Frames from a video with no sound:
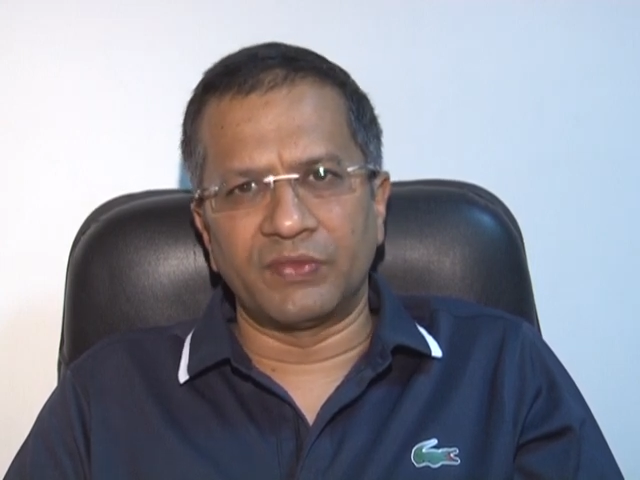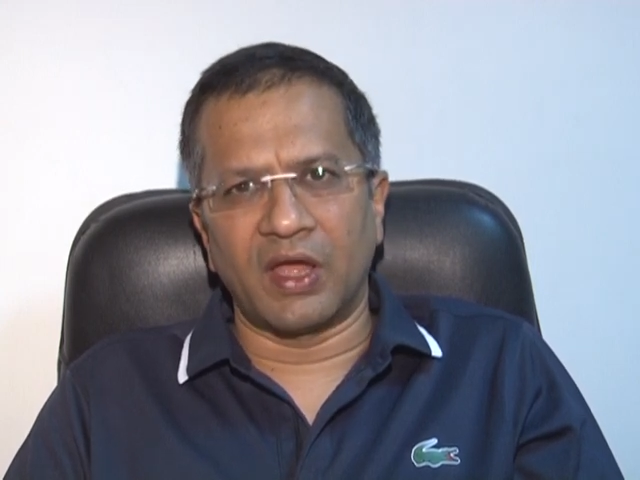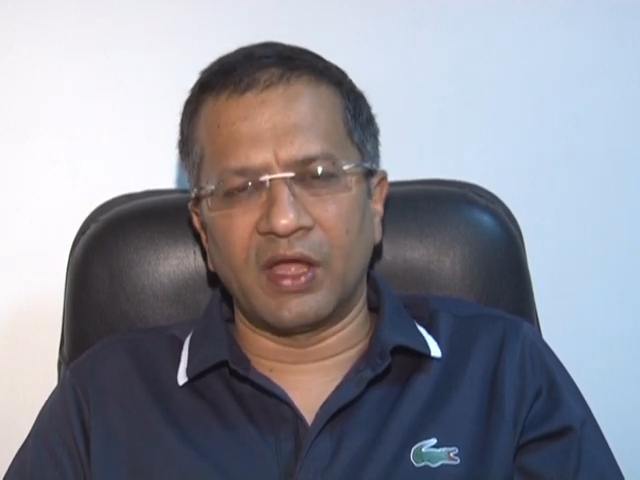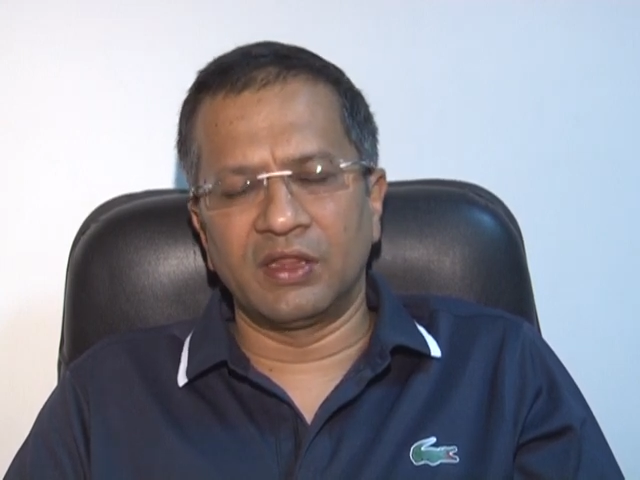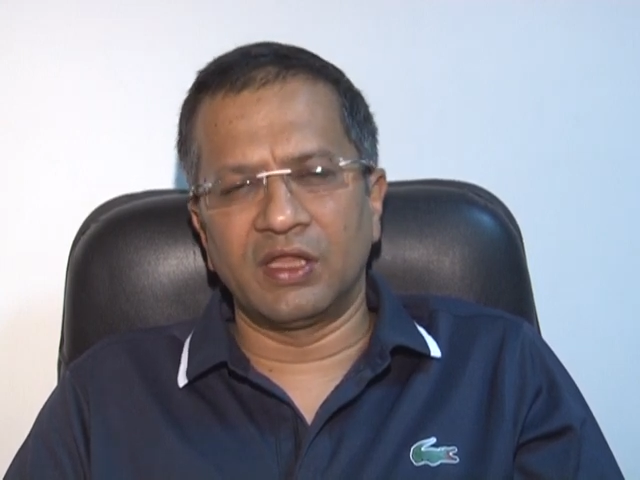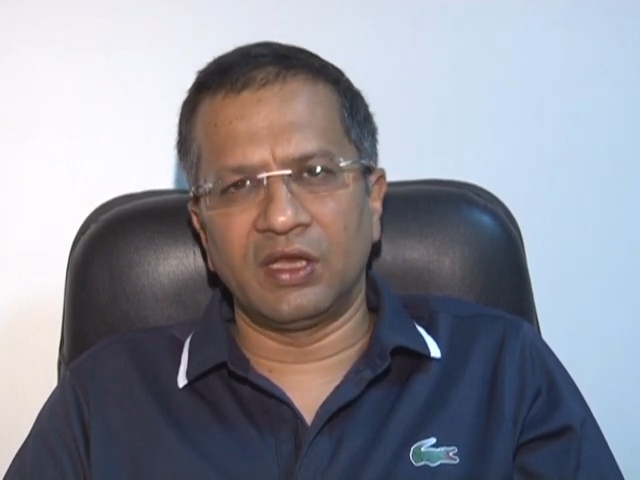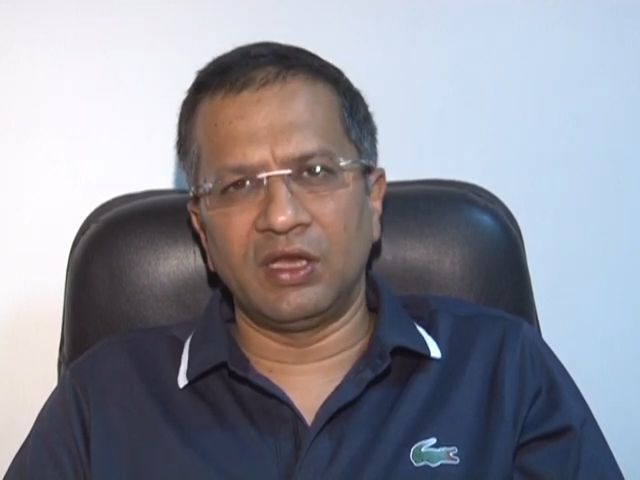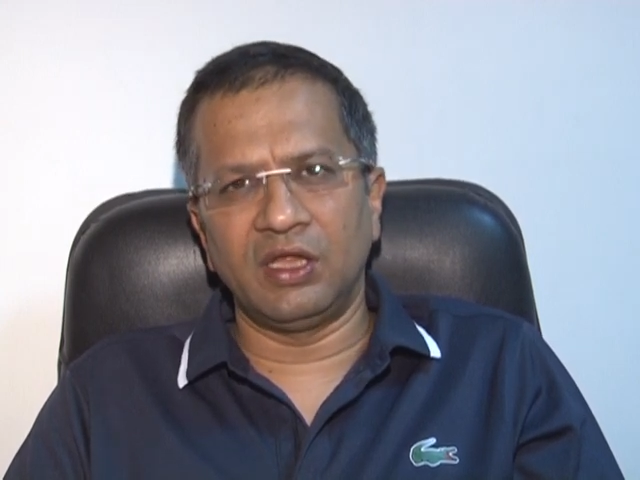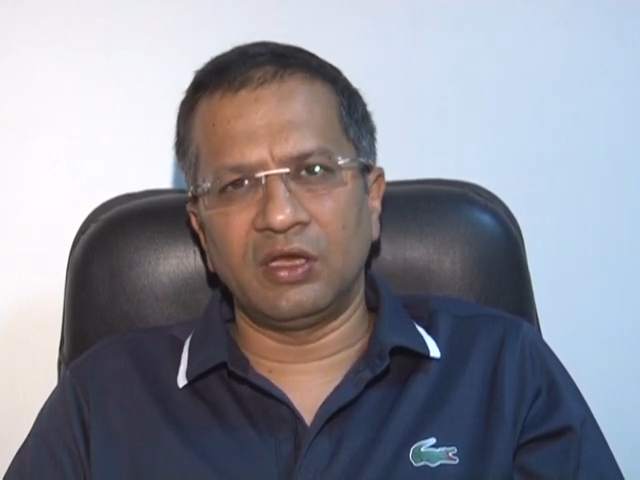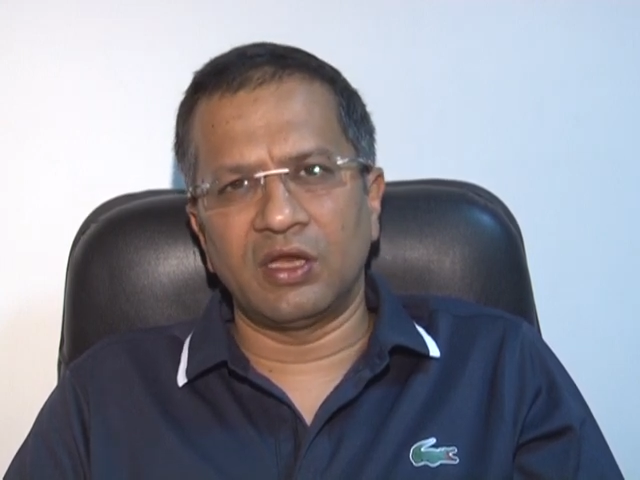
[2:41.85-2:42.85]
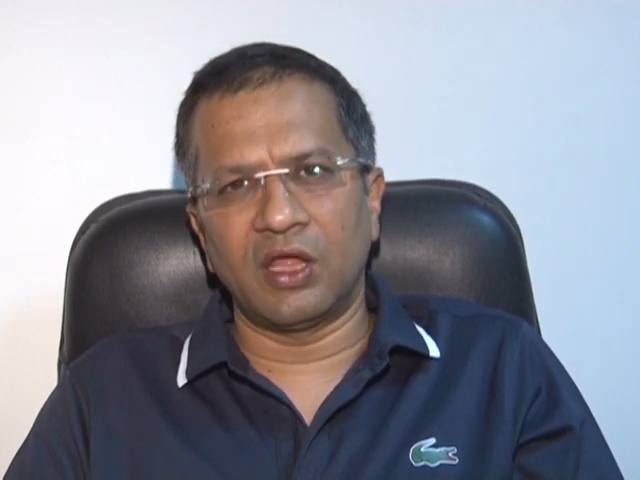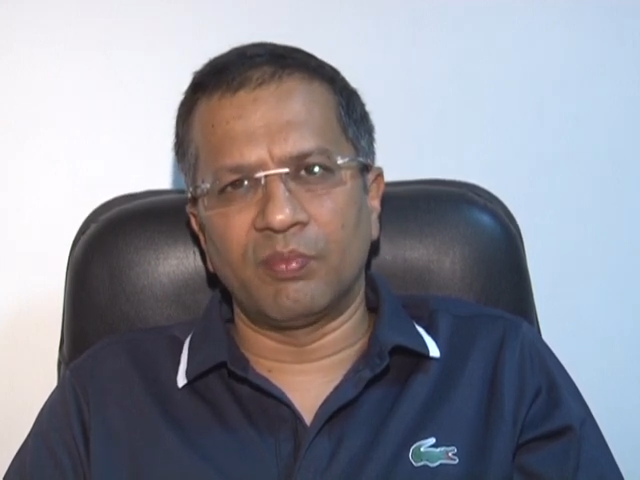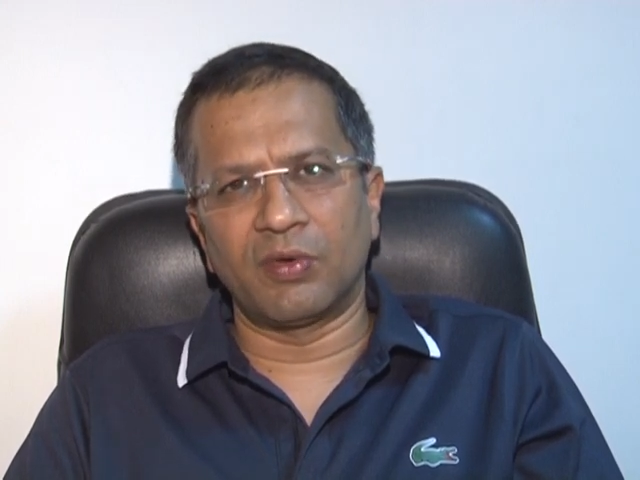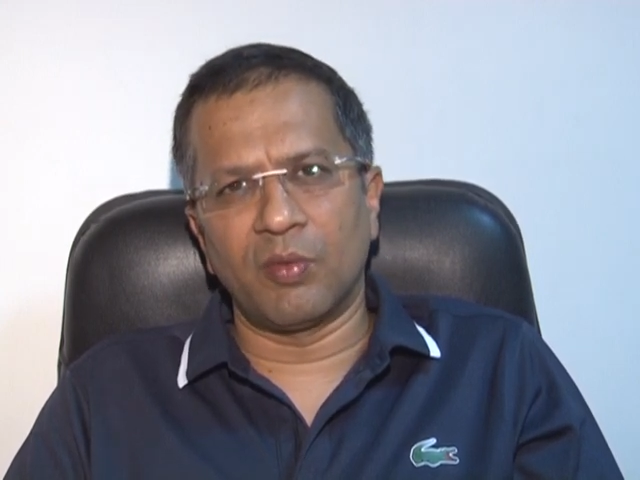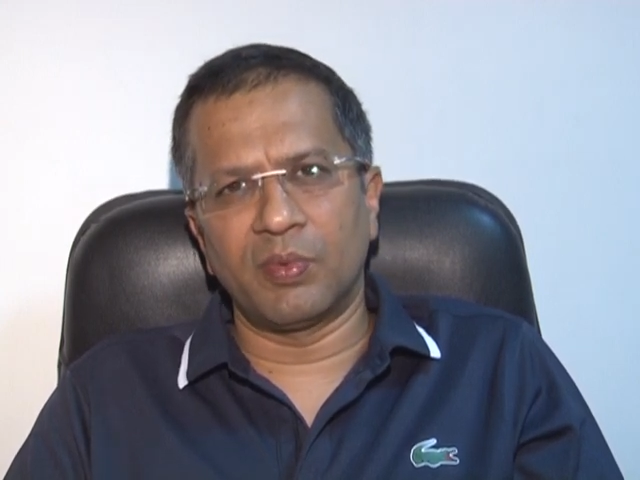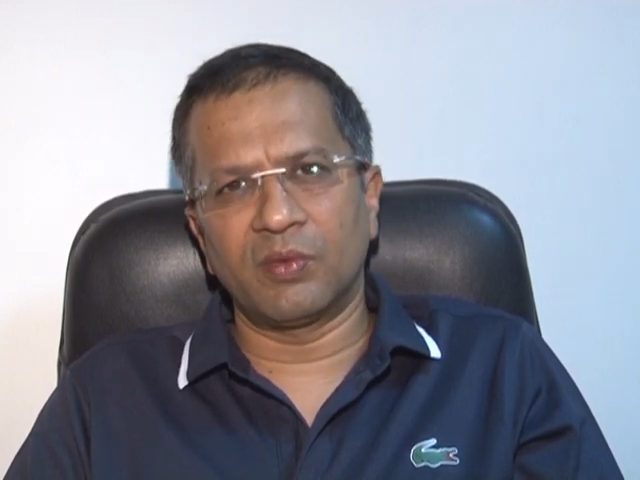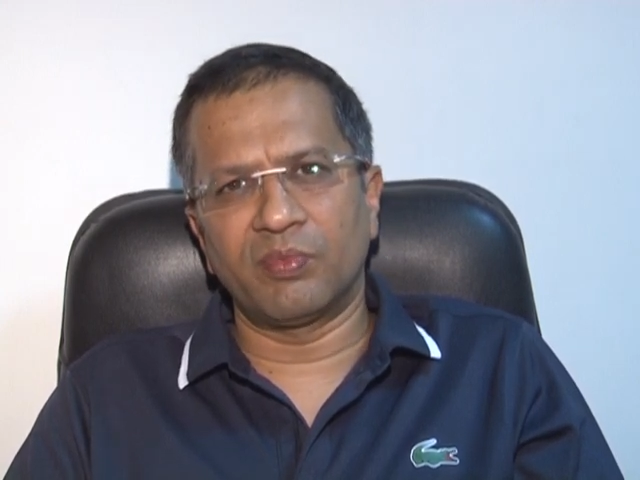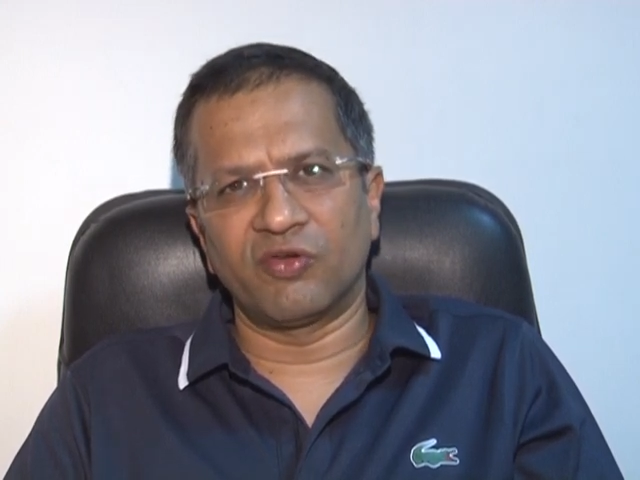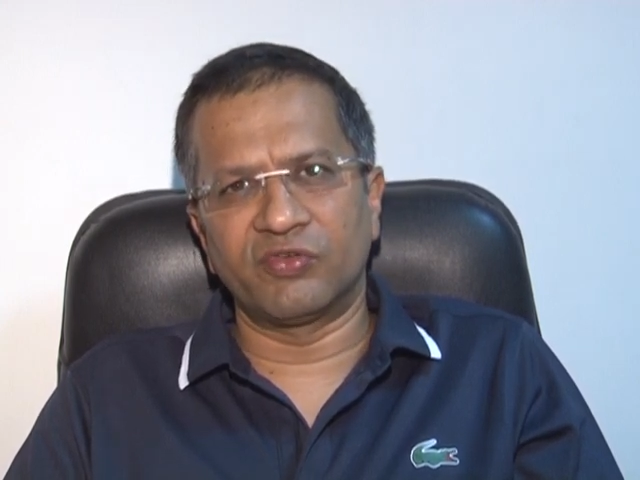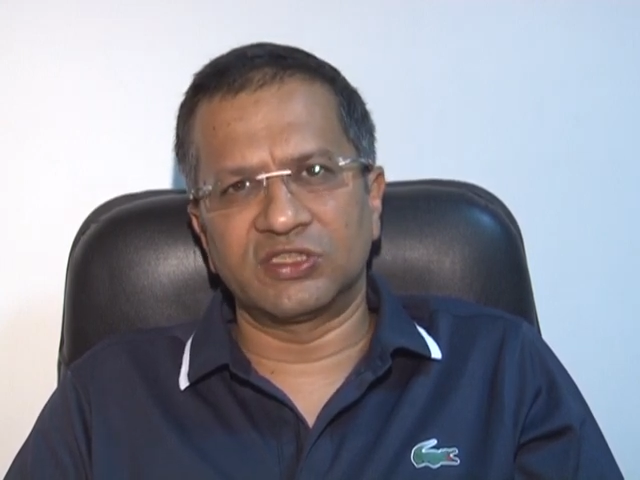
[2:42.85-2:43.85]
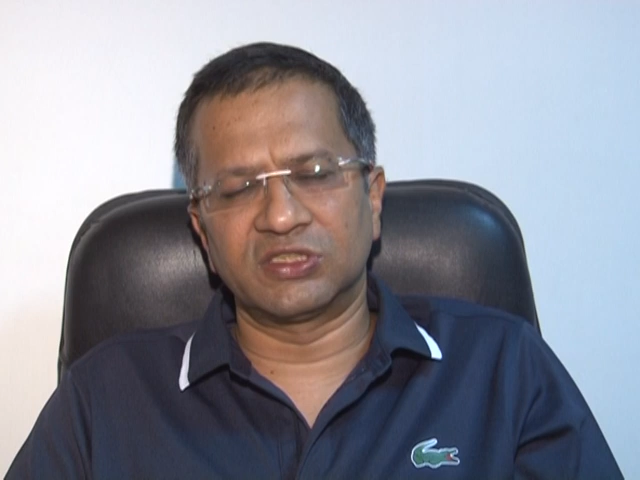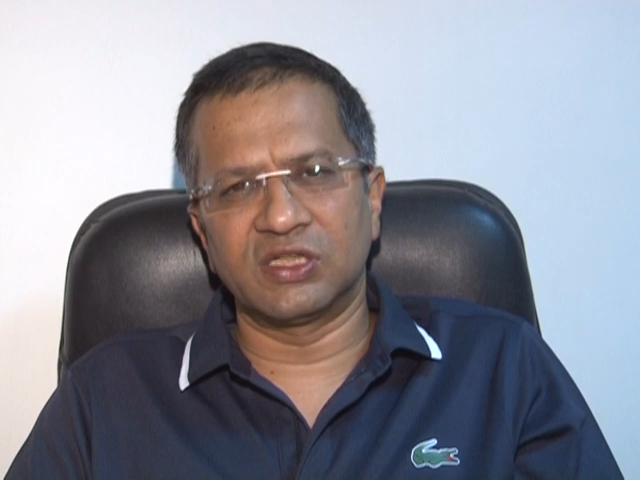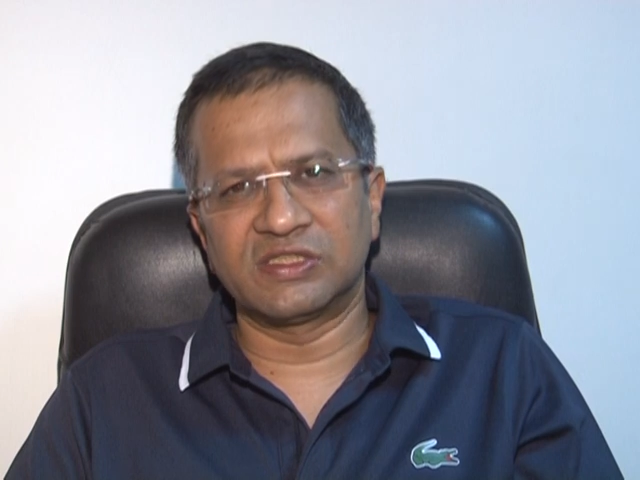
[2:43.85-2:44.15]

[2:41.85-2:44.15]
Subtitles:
and they need a proper professional